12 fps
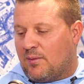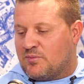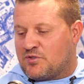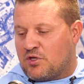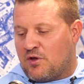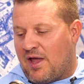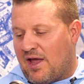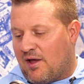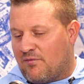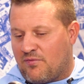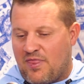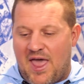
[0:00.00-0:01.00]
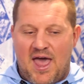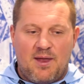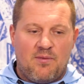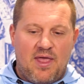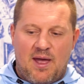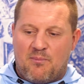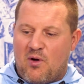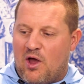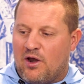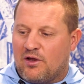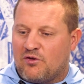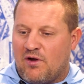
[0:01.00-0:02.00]
So you have that
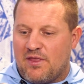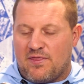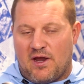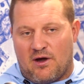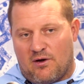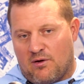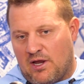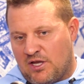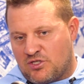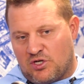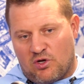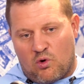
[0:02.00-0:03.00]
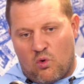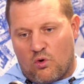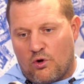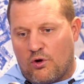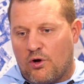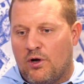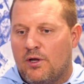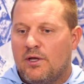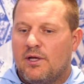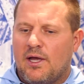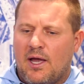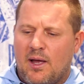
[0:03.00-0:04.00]
product right there, 1.25
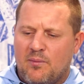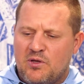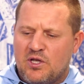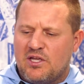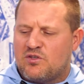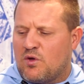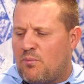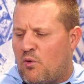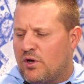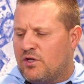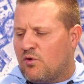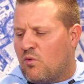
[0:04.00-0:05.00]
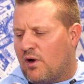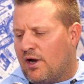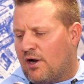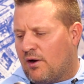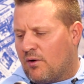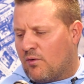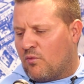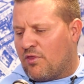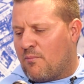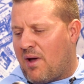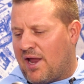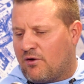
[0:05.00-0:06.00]
inch. You get to a point to where
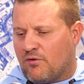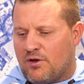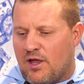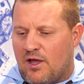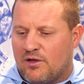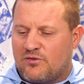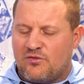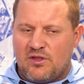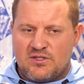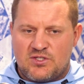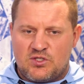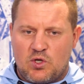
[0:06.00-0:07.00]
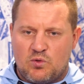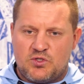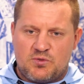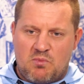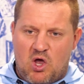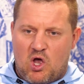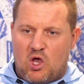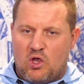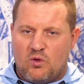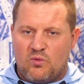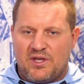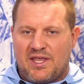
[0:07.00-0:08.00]
with MicroDucts, it's so
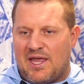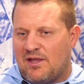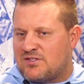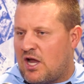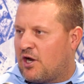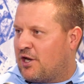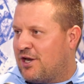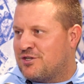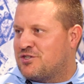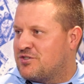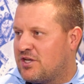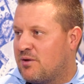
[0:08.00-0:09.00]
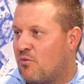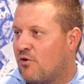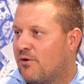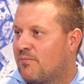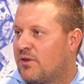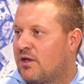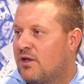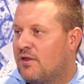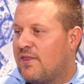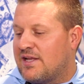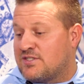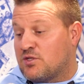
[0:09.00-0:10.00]
small we can't talk in inches anymore.
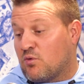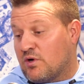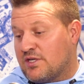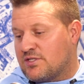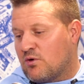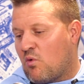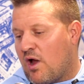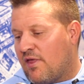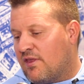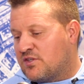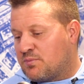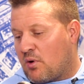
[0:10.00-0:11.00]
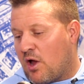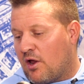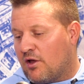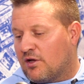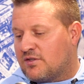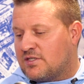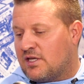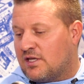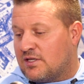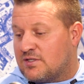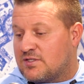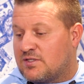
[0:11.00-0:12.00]
That's the reason why this product
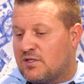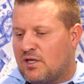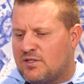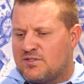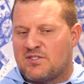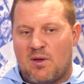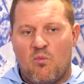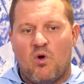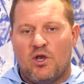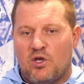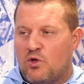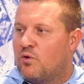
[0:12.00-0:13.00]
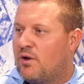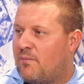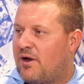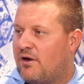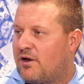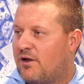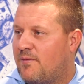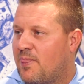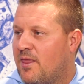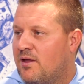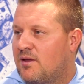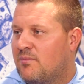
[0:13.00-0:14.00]
is somewhat new in America,
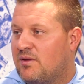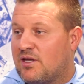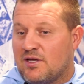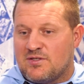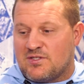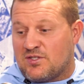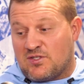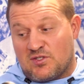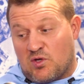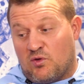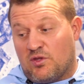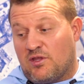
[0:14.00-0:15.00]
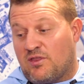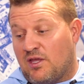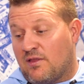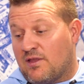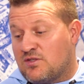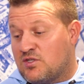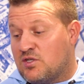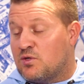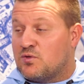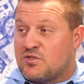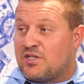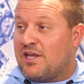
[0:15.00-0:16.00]
because this is the only thing that's
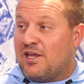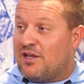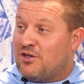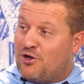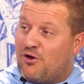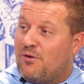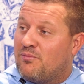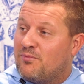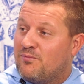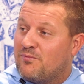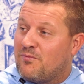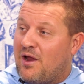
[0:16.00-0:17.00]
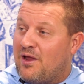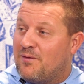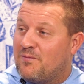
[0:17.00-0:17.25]
used in Europe, right?